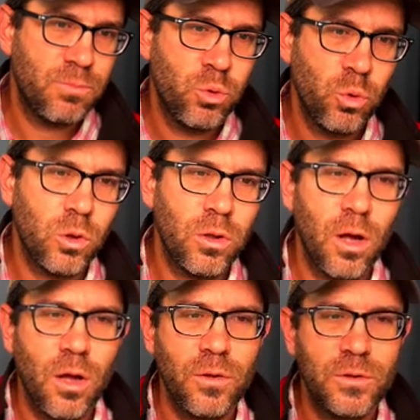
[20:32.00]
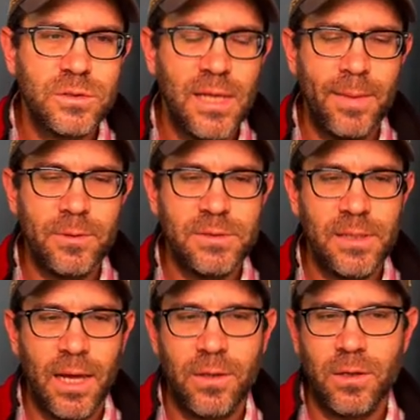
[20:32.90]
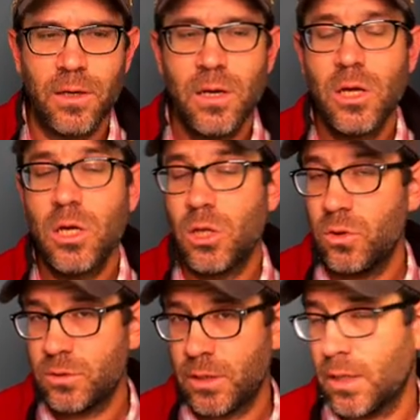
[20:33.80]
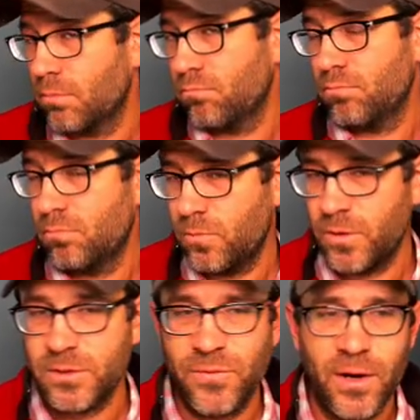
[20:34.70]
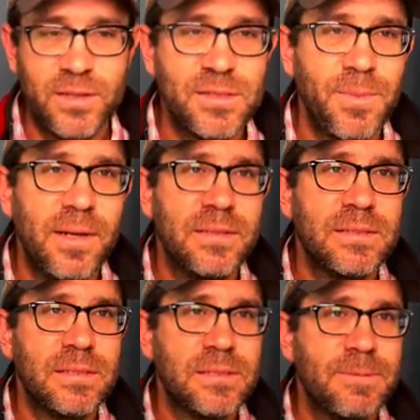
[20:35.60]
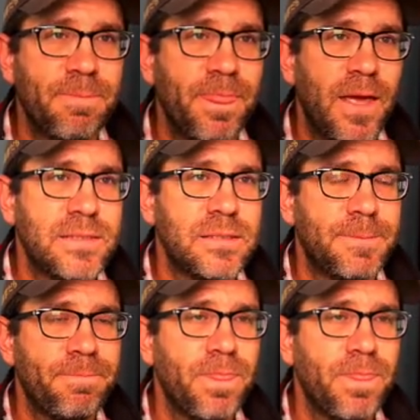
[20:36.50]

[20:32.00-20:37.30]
pool all those tables together using these various dependencies. Excellent.